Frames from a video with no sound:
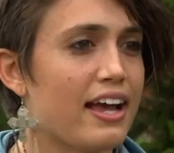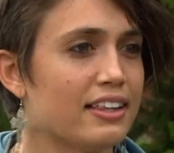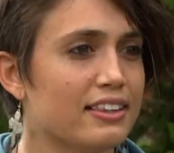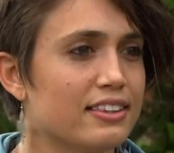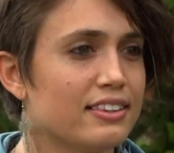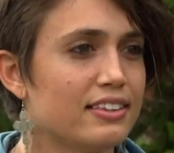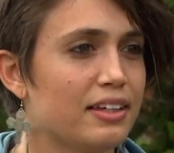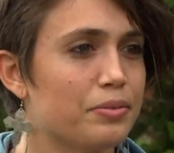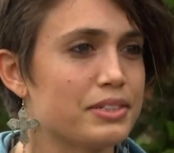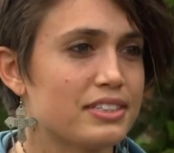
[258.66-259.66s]
and
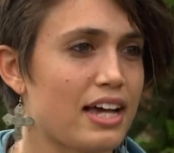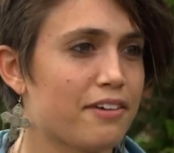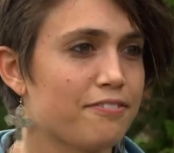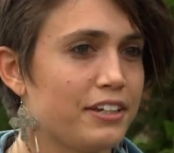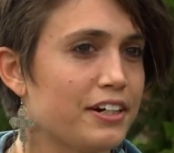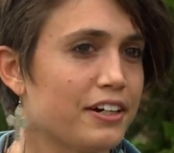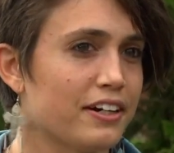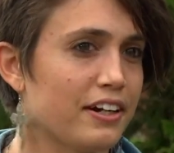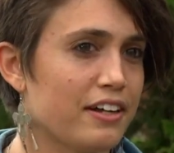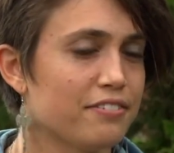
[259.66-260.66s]
it was that
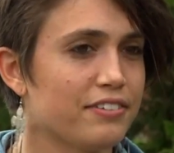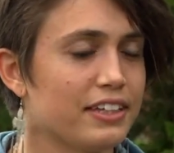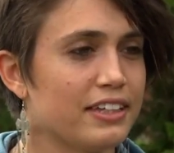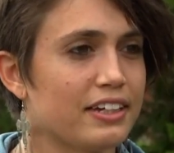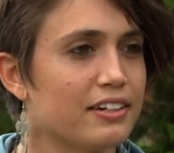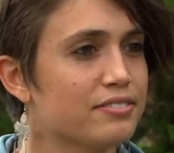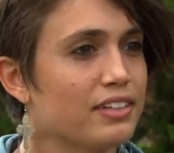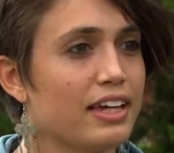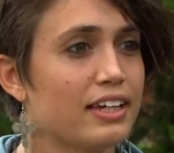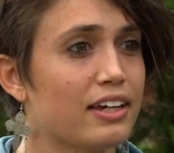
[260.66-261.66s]
fear and feeling of
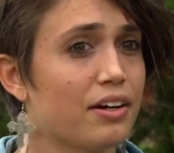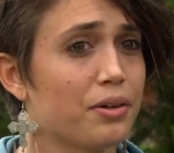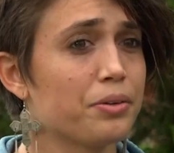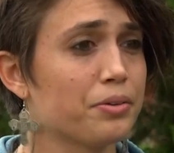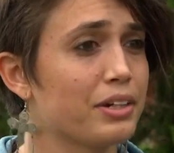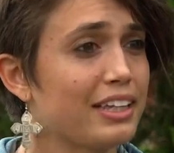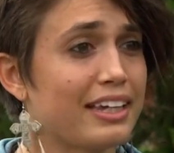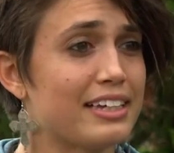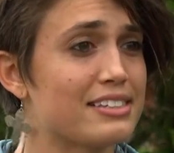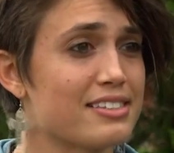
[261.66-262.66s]
like oh
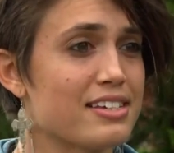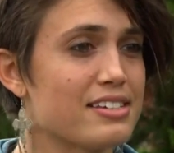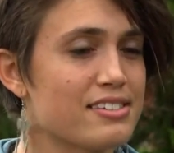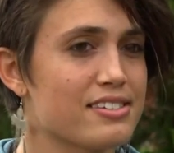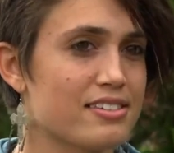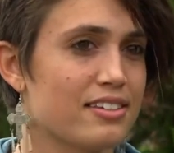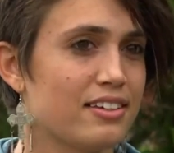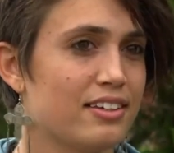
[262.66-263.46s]
like is this